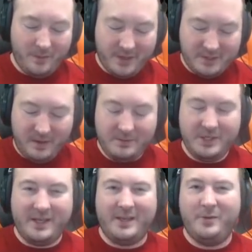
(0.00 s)
But it's
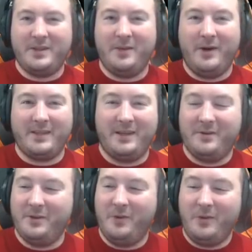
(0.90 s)
PUBG. They do what they want. They
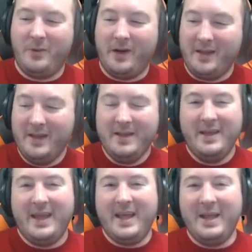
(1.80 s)
don't do what we want.
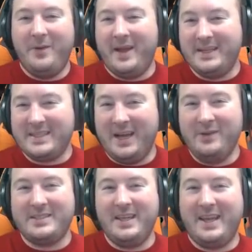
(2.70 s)
Anyways, I
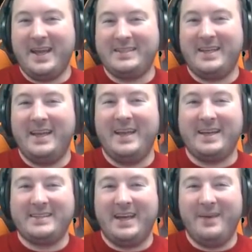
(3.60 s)
will see you guys again
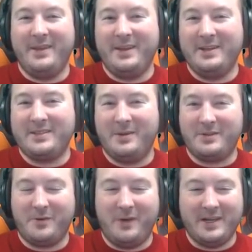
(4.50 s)
next time. Thank you dudes so
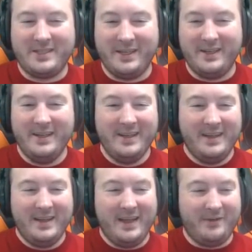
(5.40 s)
much for watching.
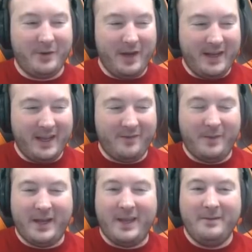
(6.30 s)
Have a great day,
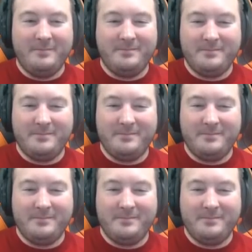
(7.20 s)
everybody.